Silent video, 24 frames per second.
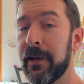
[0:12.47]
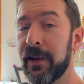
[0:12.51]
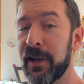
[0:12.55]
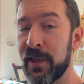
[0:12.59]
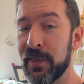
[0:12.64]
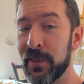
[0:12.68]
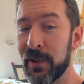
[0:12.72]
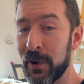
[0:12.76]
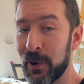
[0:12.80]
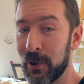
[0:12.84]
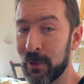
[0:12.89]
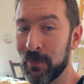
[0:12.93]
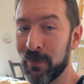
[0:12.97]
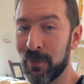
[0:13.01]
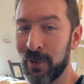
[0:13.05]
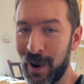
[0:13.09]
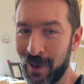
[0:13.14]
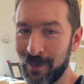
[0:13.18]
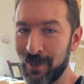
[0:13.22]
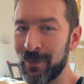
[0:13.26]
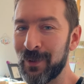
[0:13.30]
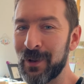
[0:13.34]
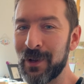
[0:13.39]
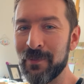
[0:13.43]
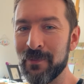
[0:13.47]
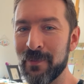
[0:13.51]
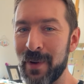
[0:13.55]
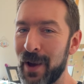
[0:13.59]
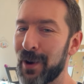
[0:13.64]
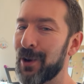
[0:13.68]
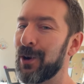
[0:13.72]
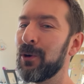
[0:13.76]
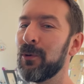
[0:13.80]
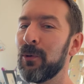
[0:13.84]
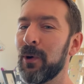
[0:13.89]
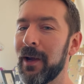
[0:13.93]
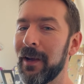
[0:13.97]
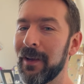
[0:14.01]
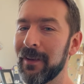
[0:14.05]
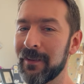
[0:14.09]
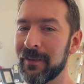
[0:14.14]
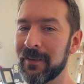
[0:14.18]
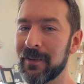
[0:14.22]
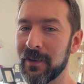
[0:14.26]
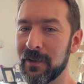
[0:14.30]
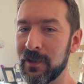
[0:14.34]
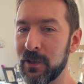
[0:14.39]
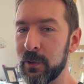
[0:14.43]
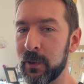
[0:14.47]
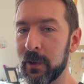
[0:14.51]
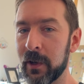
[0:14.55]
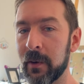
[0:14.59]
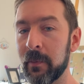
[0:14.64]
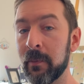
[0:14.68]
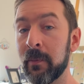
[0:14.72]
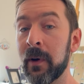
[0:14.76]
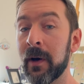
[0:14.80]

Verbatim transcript: and there are probably better ways to do it,